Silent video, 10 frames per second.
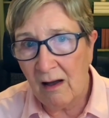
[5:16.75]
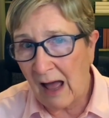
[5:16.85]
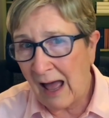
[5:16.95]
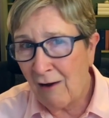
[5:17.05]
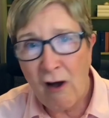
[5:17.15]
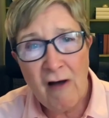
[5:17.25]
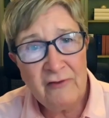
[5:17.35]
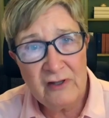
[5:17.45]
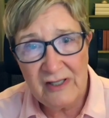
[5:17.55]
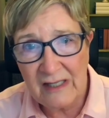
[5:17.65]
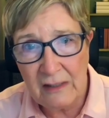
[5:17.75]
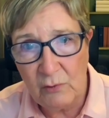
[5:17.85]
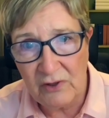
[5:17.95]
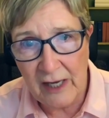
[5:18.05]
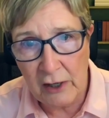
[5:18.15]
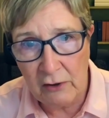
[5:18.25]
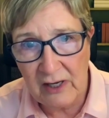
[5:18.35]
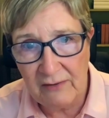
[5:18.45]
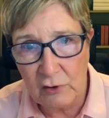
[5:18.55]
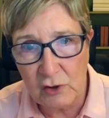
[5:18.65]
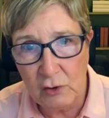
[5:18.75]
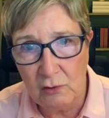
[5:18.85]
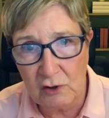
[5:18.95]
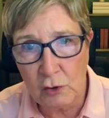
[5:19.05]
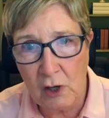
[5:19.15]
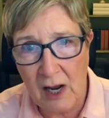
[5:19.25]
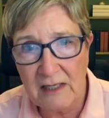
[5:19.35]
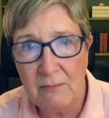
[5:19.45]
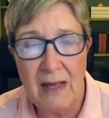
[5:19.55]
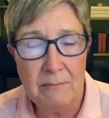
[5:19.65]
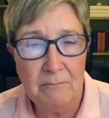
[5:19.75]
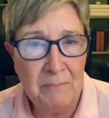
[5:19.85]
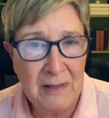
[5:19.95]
I often see with caregivers who are trying to make